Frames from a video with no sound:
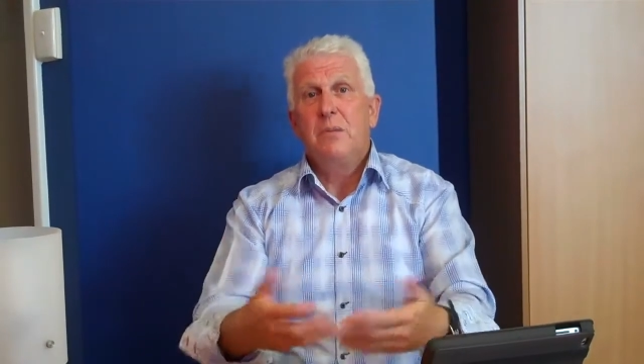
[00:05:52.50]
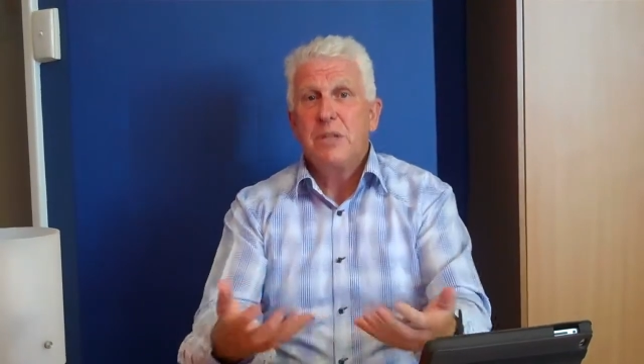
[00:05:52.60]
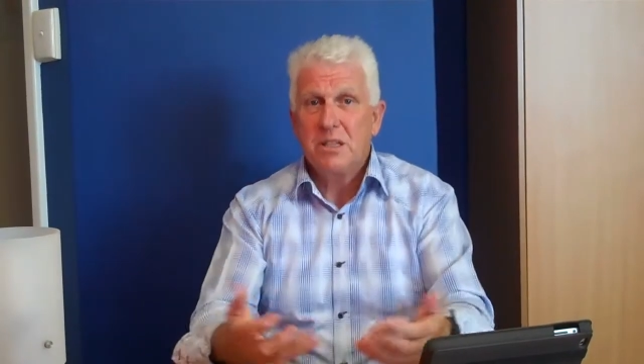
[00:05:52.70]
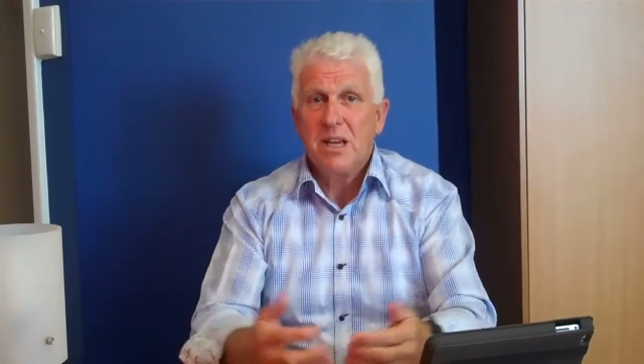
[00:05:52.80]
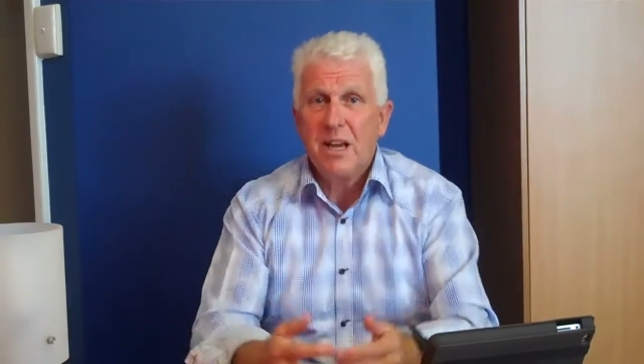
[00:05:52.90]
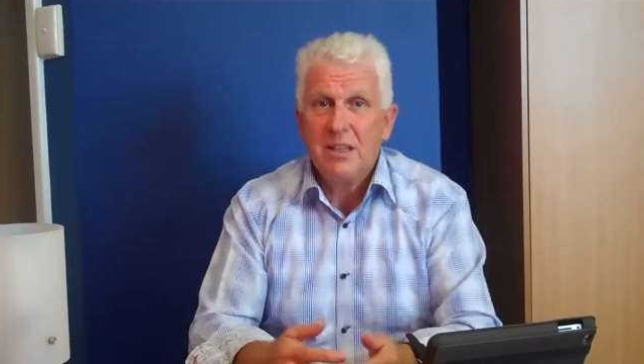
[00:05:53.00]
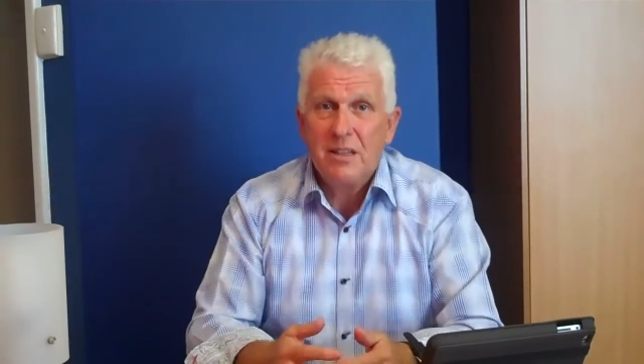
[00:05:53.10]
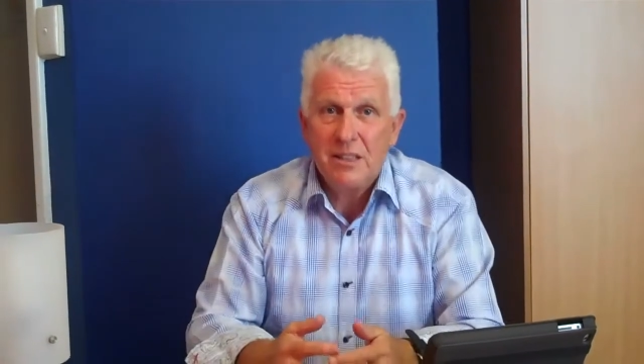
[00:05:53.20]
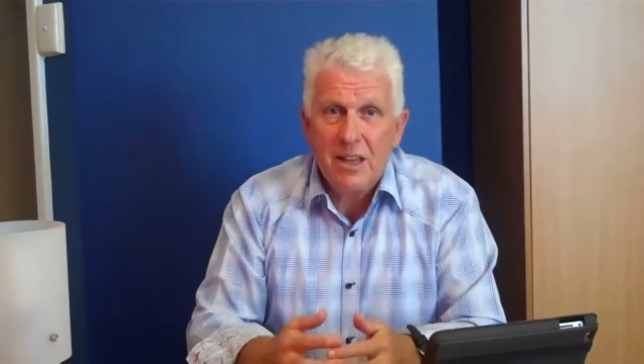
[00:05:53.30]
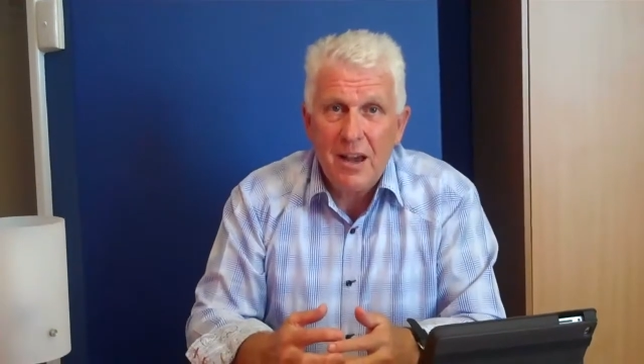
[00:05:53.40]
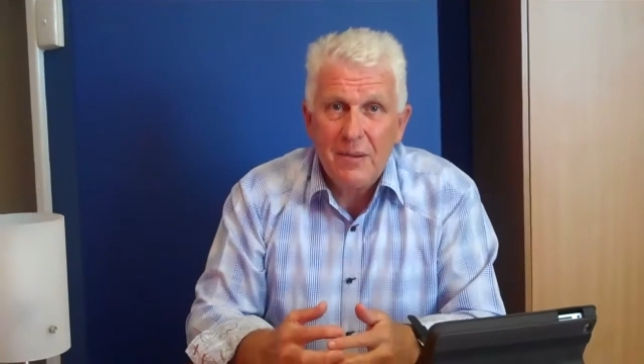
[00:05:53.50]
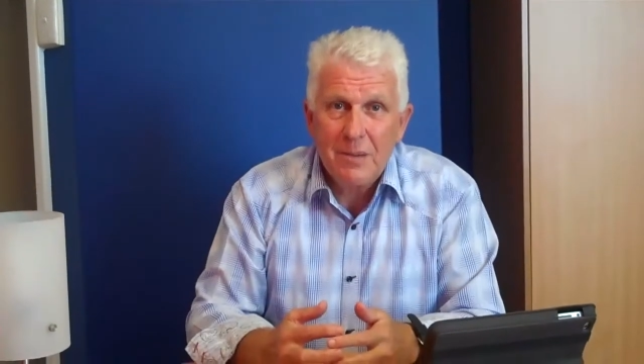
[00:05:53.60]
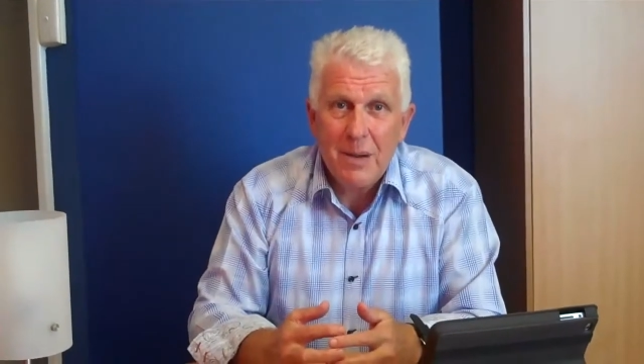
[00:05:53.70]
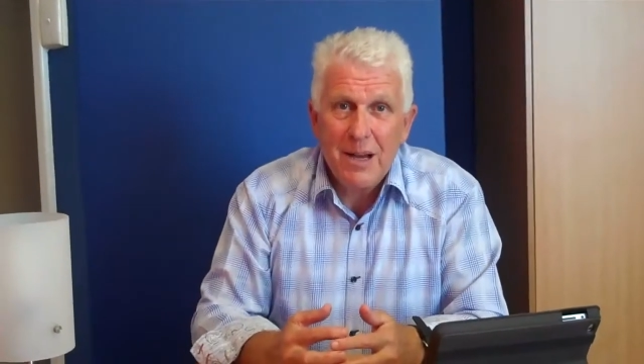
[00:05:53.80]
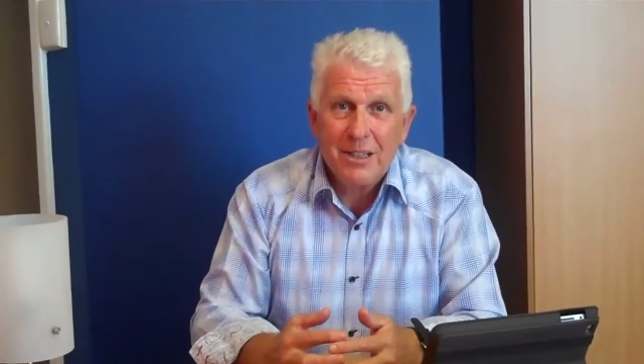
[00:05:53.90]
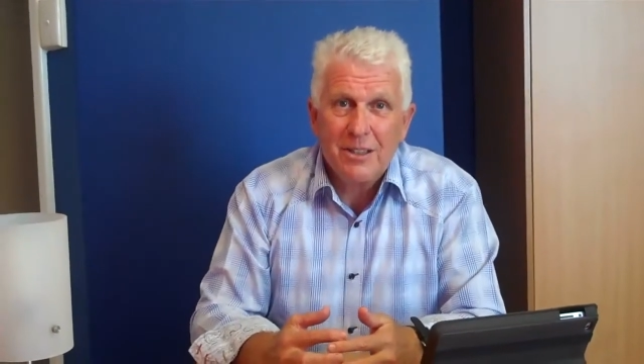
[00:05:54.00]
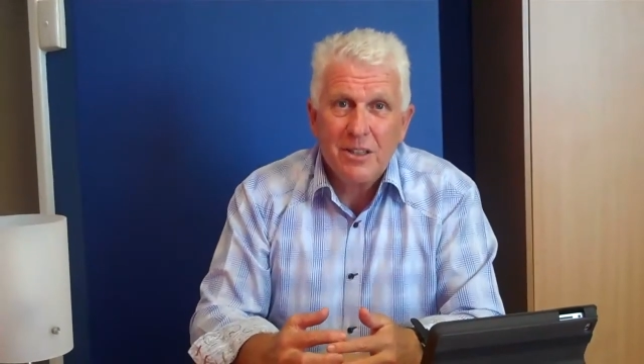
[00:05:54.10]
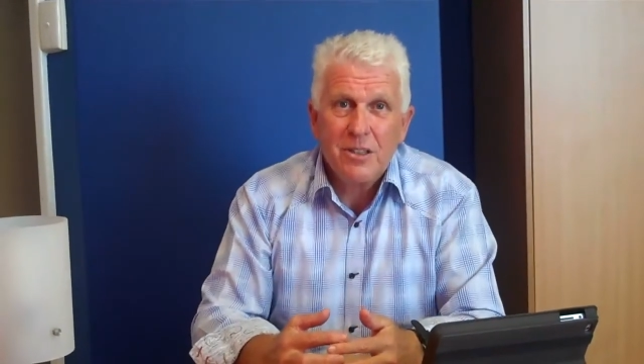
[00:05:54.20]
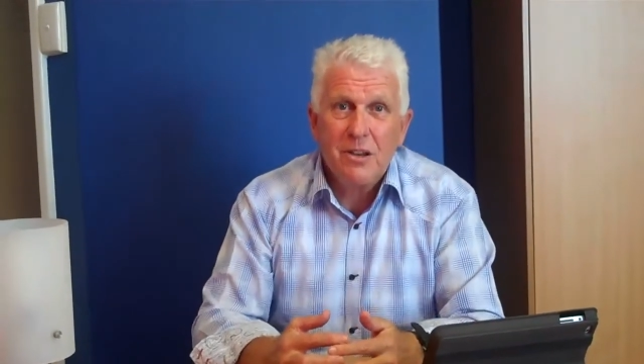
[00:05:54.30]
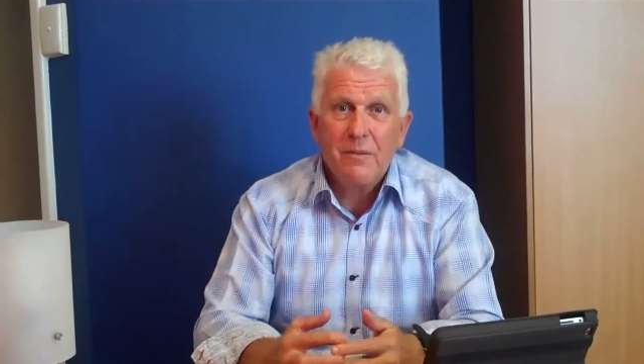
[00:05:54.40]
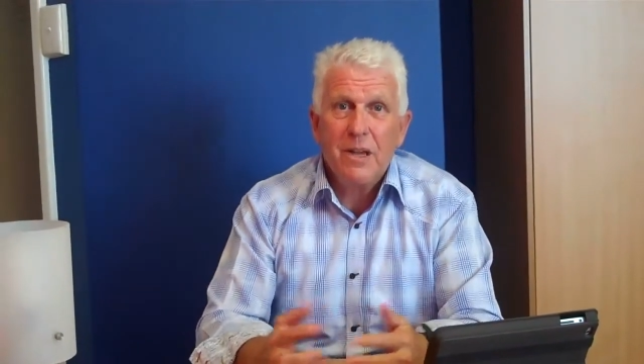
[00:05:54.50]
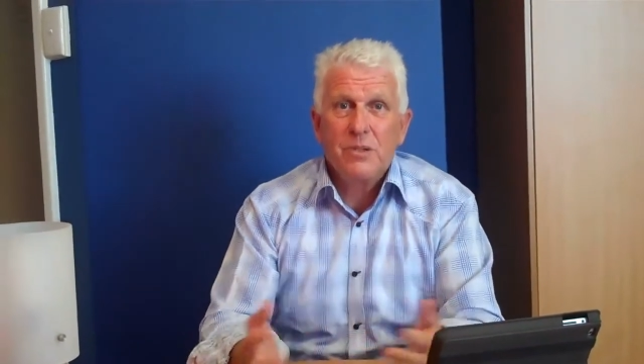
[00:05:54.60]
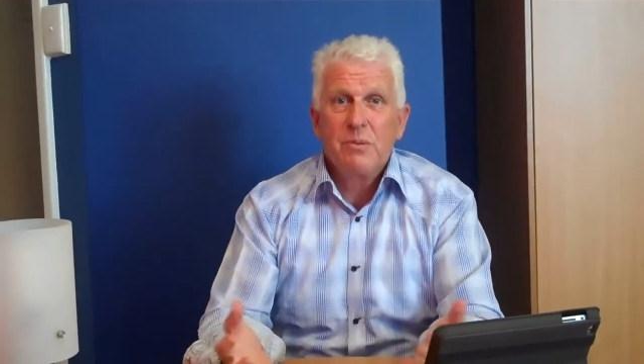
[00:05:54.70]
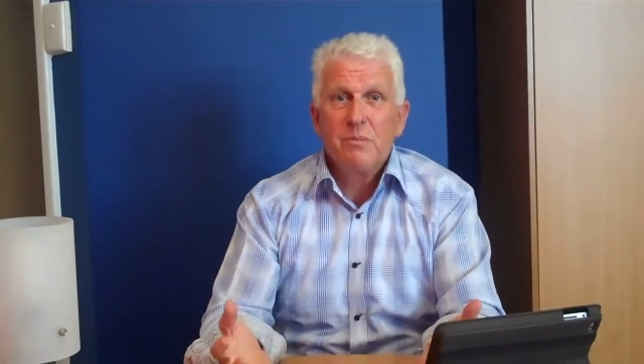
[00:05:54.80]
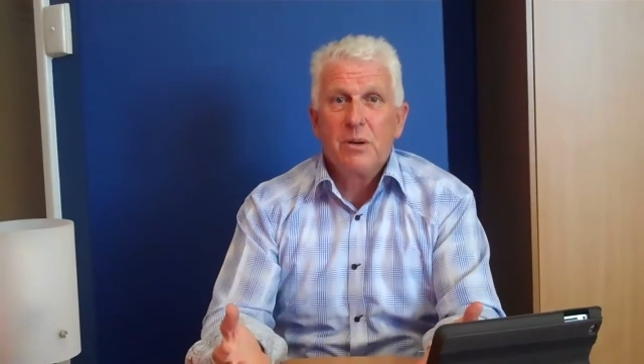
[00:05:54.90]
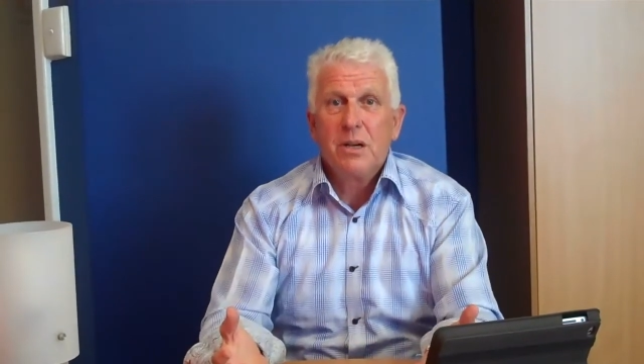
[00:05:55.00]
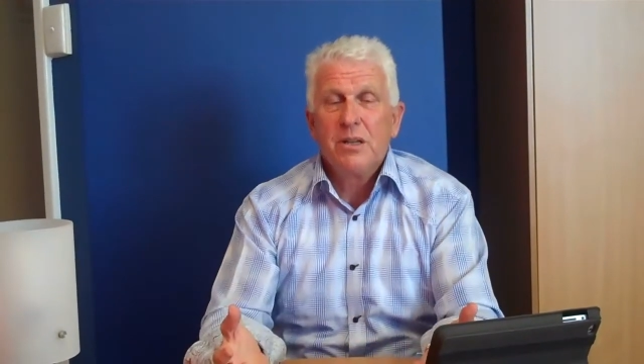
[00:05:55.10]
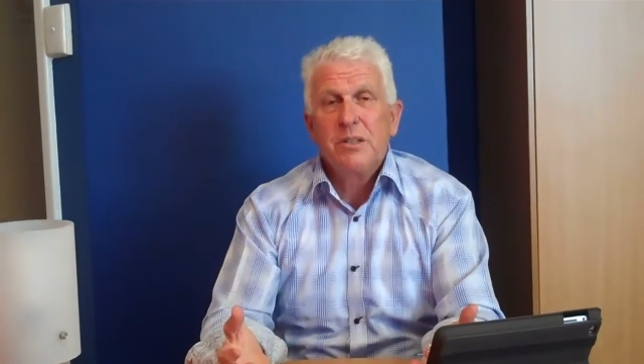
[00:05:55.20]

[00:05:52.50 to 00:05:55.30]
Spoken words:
Which is a handy thing to have in a market that's not flush with buyers.